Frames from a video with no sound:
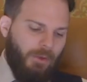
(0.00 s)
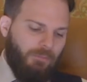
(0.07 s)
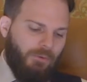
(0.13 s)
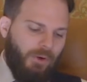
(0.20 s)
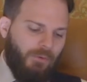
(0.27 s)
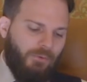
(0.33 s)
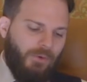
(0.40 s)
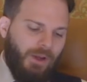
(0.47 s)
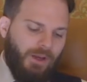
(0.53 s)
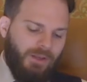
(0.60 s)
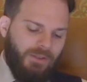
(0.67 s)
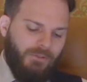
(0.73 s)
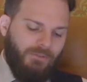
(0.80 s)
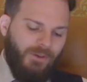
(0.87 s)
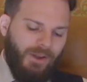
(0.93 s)
profile in
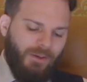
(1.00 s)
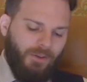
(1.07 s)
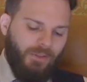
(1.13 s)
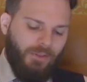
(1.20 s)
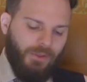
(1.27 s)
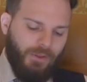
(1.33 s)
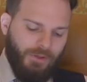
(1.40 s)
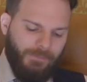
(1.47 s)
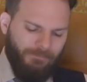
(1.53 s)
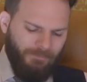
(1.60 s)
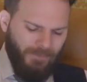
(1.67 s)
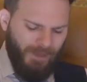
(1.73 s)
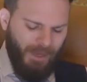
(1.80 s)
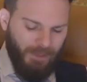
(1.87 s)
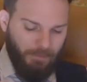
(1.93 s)
the final third
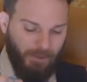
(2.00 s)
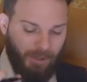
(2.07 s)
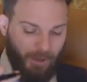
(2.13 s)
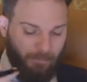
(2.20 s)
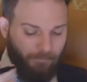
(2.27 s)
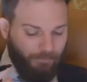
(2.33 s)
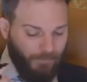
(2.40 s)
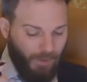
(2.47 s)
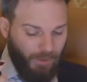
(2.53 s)
has become